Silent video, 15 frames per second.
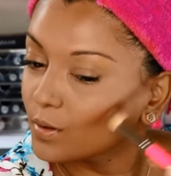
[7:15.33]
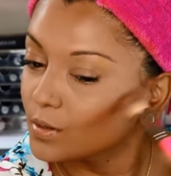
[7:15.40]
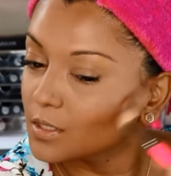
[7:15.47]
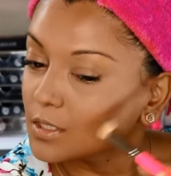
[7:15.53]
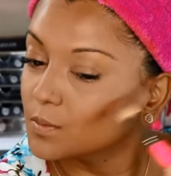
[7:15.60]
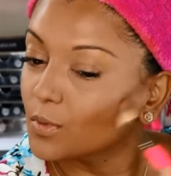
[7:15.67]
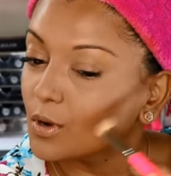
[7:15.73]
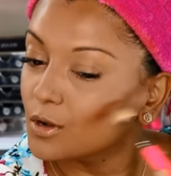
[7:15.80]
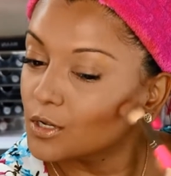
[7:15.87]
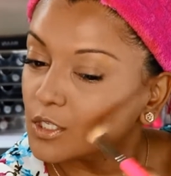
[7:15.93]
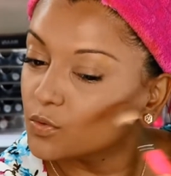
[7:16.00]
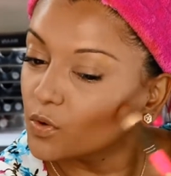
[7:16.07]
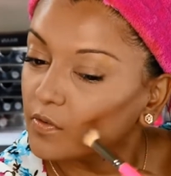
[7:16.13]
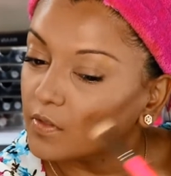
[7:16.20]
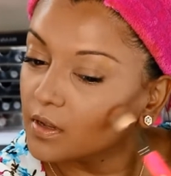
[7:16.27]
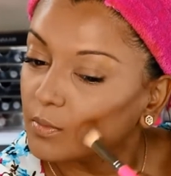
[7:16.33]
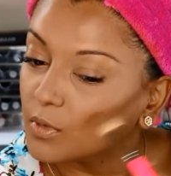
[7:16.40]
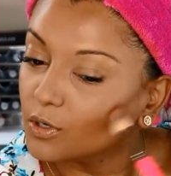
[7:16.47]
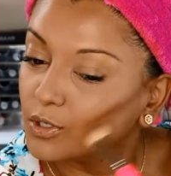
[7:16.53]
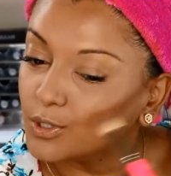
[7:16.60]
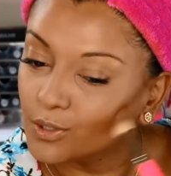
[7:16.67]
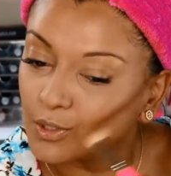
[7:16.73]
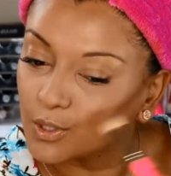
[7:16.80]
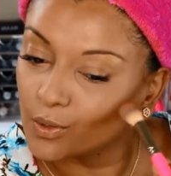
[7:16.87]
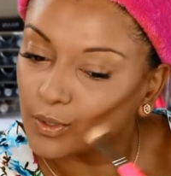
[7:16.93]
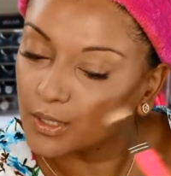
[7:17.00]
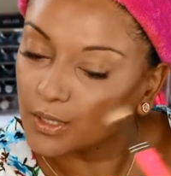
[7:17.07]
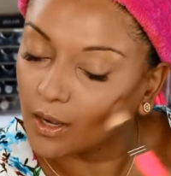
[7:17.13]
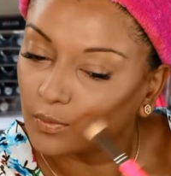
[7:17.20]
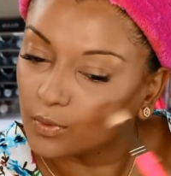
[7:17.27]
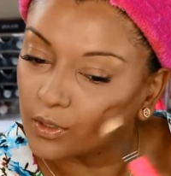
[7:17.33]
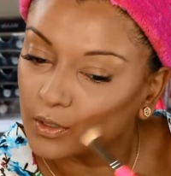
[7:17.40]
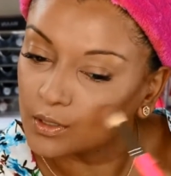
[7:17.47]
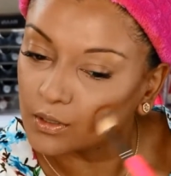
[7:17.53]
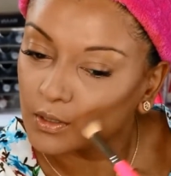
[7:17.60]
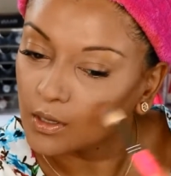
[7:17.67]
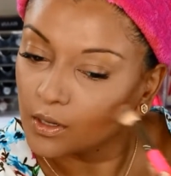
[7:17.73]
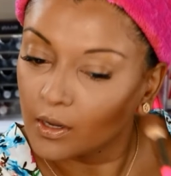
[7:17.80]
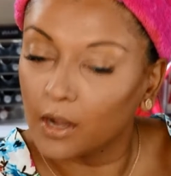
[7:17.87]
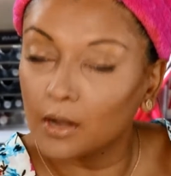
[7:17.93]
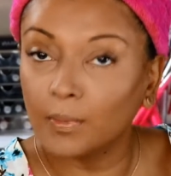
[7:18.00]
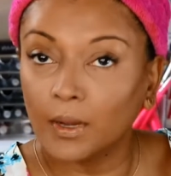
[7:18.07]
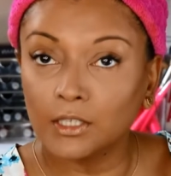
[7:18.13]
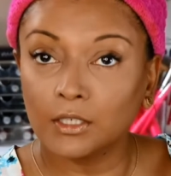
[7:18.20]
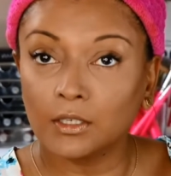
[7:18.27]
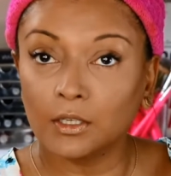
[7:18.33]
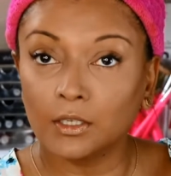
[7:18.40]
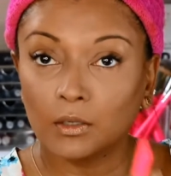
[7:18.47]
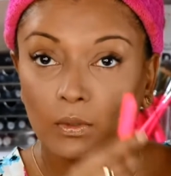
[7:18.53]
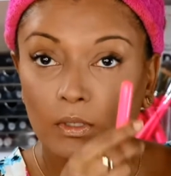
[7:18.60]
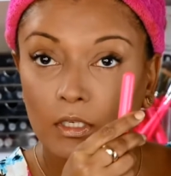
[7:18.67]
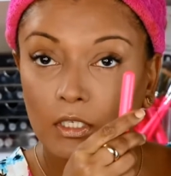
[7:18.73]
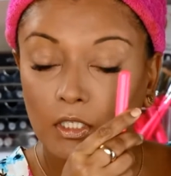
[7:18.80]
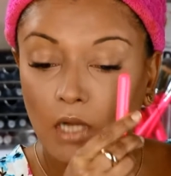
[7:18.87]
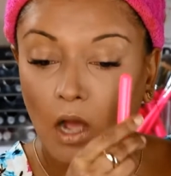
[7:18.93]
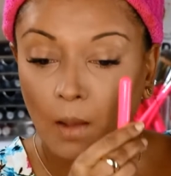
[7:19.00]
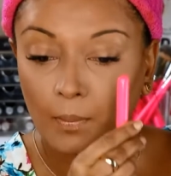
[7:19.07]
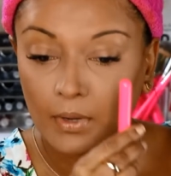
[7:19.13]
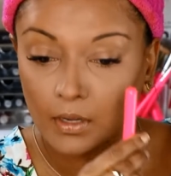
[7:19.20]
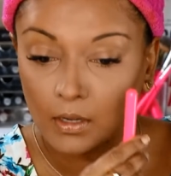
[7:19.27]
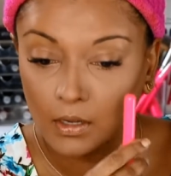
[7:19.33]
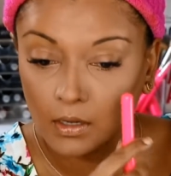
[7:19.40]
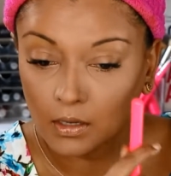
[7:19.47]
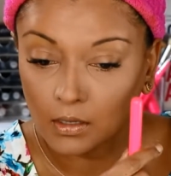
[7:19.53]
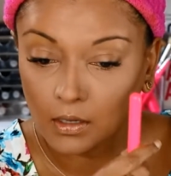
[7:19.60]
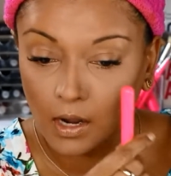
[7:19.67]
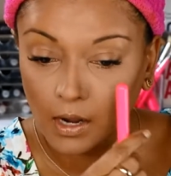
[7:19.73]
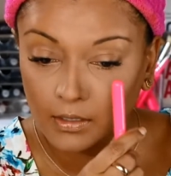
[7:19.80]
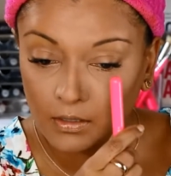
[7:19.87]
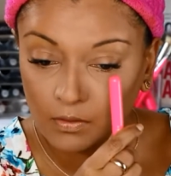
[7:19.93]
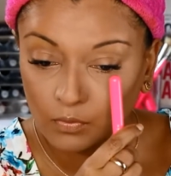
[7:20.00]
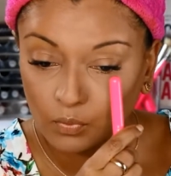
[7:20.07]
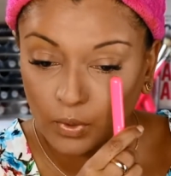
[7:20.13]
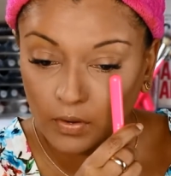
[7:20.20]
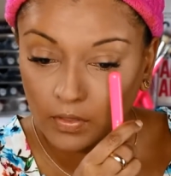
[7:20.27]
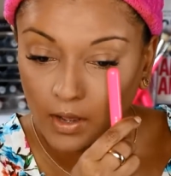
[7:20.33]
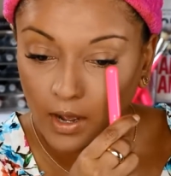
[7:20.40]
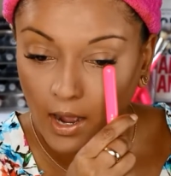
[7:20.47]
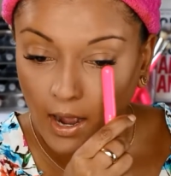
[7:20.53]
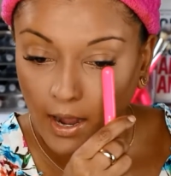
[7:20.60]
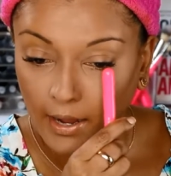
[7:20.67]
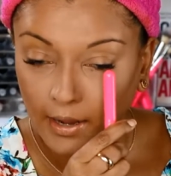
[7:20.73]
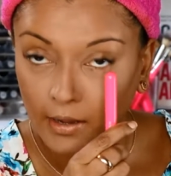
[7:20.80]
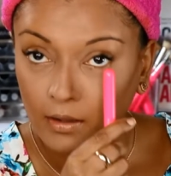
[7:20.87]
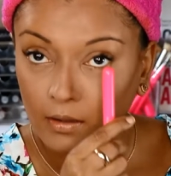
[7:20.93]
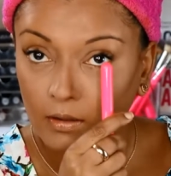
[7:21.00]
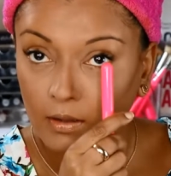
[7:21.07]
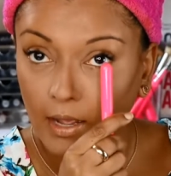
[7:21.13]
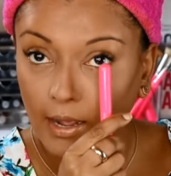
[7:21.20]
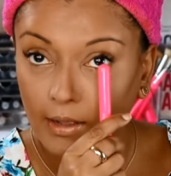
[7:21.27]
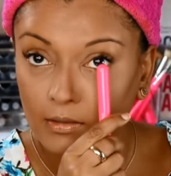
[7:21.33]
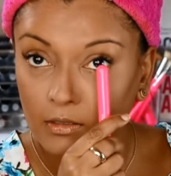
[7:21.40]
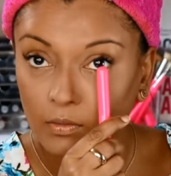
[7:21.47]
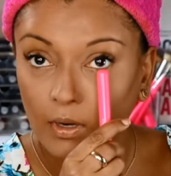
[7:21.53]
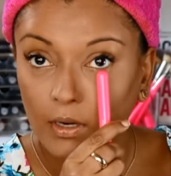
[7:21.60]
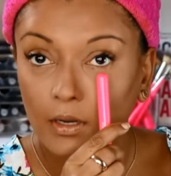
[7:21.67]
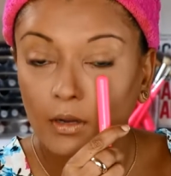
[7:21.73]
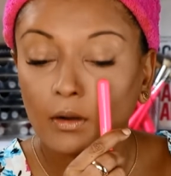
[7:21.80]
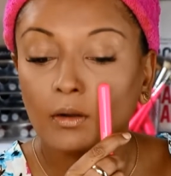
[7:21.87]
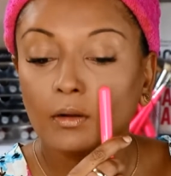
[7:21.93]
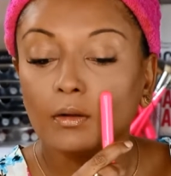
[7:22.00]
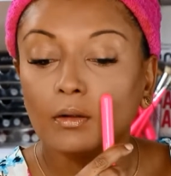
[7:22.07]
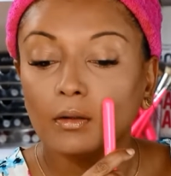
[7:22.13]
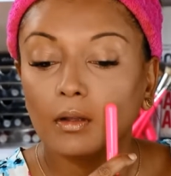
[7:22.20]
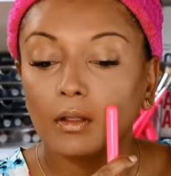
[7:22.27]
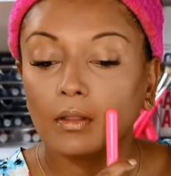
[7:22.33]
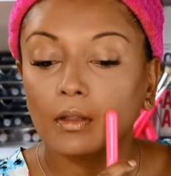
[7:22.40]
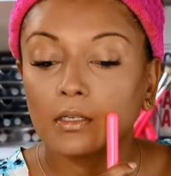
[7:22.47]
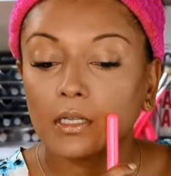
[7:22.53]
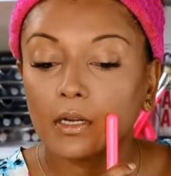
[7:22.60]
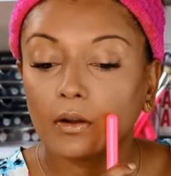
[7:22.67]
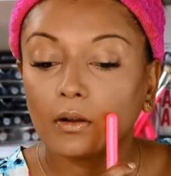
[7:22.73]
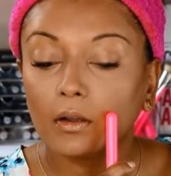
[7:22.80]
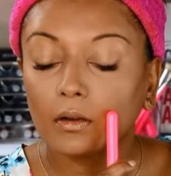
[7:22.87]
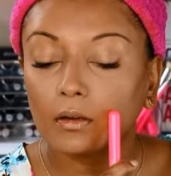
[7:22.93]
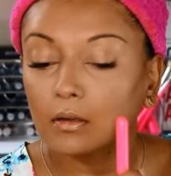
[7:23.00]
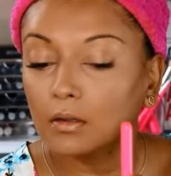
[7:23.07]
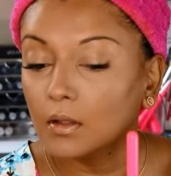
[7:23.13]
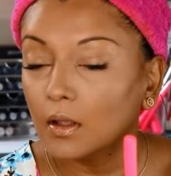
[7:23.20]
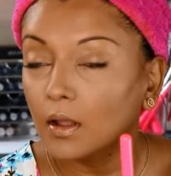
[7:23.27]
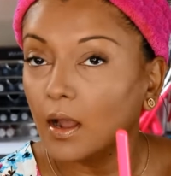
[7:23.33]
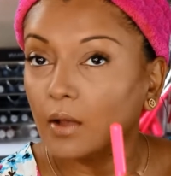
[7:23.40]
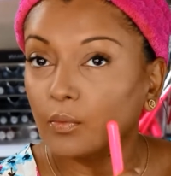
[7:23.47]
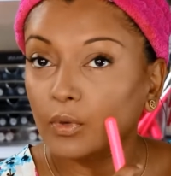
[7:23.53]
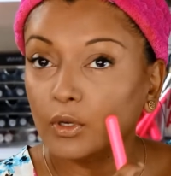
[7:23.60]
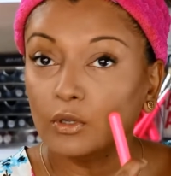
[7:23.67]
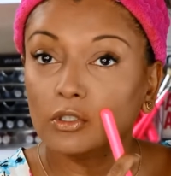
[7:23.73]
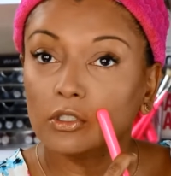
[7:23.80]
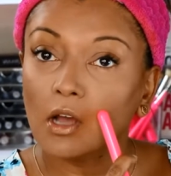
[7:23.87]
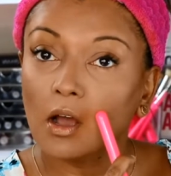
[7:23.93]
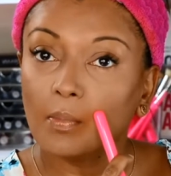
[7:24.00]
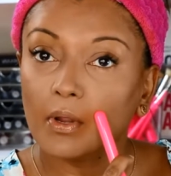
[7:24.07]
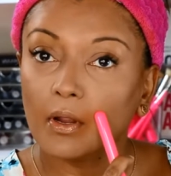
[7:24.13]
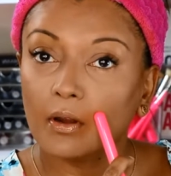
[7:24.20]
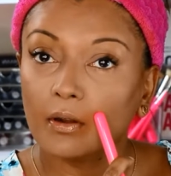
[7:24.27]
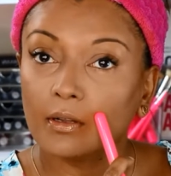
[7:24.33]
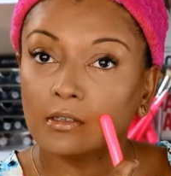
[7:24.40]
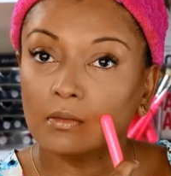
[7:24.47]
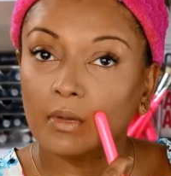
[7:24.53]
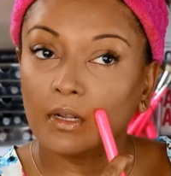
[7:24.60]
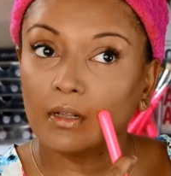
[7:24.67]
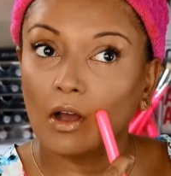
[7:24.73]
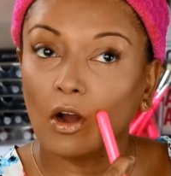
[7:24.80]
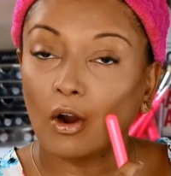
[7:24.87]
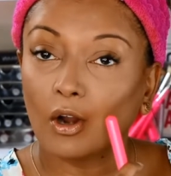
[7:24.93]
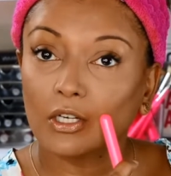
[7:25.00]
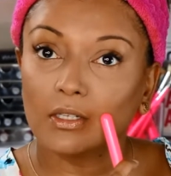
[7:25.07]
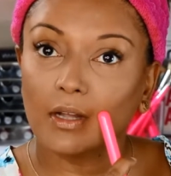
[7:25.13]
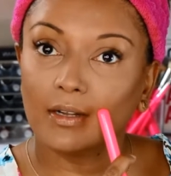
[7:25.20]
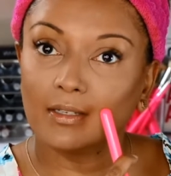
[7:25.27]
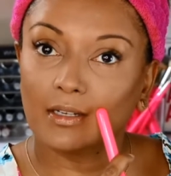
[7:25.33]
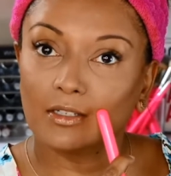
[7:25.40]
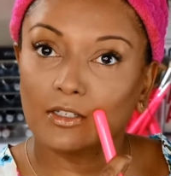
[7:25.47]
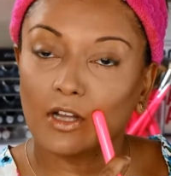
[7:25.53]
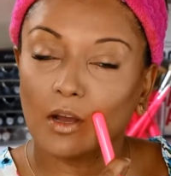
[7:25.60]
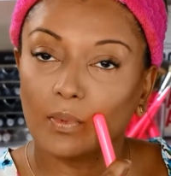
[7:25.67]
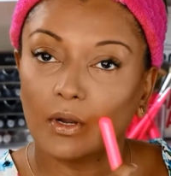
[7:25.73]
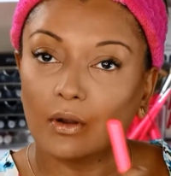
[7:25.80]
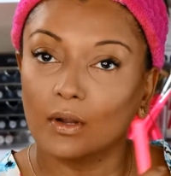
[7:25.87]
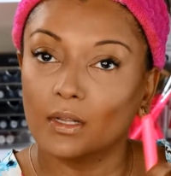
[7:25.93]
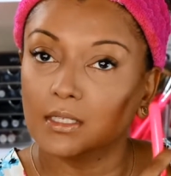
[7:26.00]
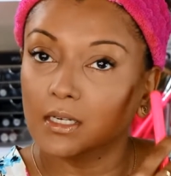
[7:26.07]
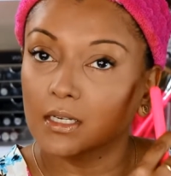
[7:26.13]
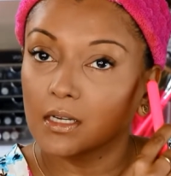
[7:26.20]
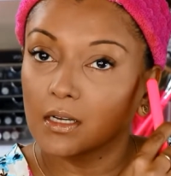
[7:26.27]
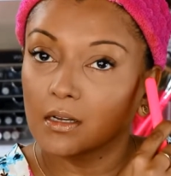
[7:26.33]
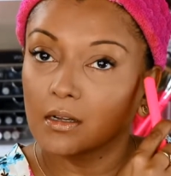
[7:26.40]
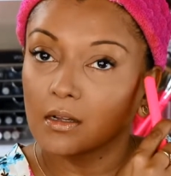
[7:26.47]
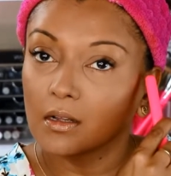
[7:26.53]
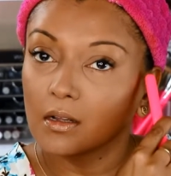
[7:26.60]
Small swiveling motions going downwards. And basically you wanna stop kind of where the eye ends right here in this area. And when you stop here, it doesn't mean the harsh line's gonna stop here. It's gonna